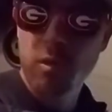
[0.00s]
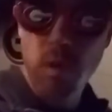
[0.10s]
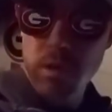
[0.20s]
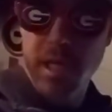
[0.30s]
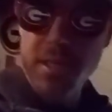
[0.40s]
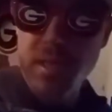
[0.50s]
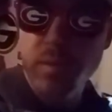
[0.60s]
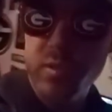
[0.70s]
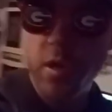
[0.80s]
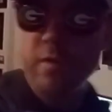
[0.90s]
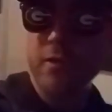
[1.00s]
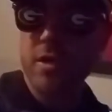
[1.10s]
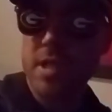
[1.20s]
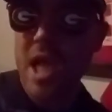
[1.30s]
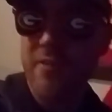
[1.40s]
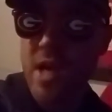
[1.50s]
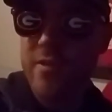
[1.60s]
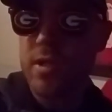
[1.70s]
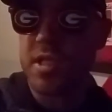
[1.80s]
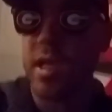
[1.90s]
Well, Eason was running for his life in
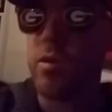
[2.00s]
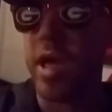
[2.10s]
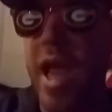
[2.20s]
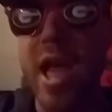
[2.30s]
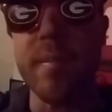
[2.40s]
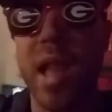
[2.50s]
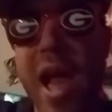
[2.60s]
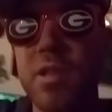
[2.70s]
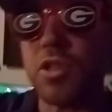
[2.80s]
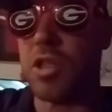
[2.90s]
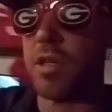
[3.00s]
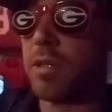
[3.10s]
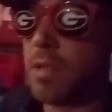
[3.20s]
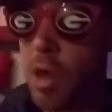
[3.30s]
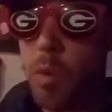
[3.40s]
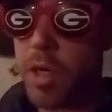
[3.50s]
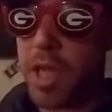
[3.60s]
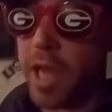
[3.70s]
every single game last year. No one